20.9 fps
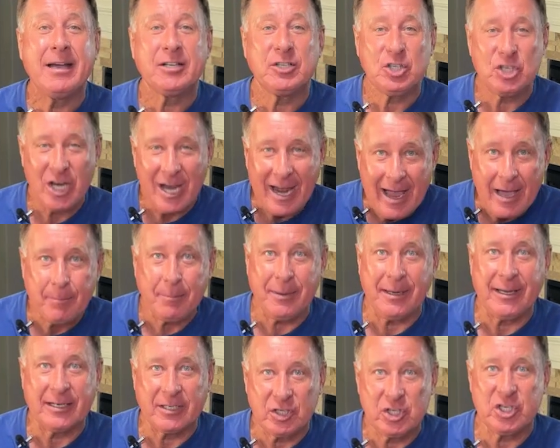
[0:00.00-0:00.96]

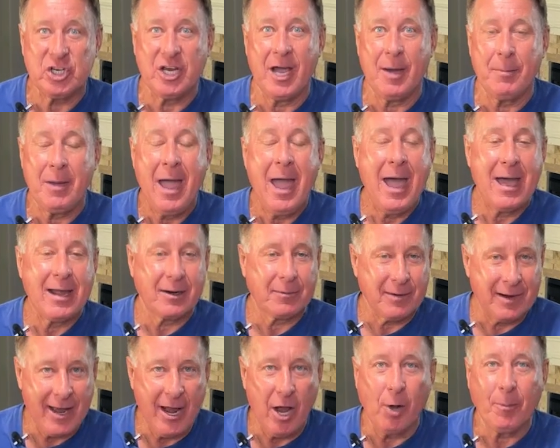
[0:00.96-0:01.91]
Championship, and I'm
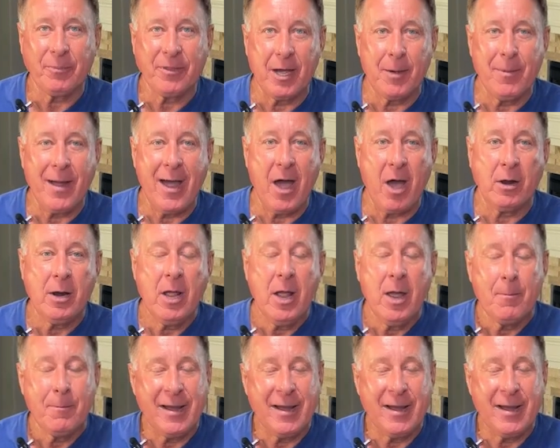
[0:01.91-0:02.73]
going to help them out,